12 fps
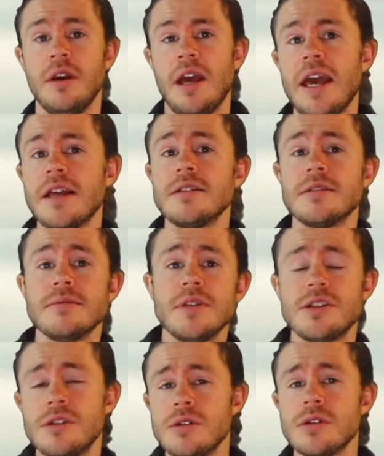And
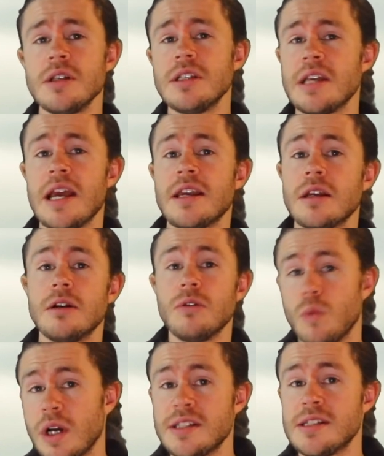it's usually
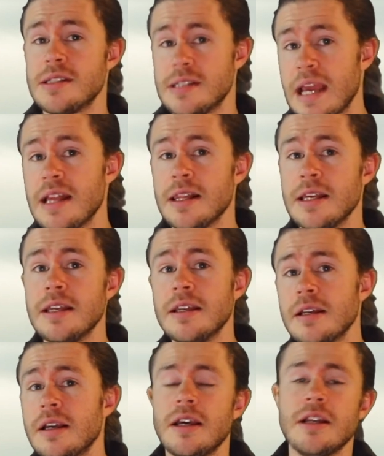taken once daily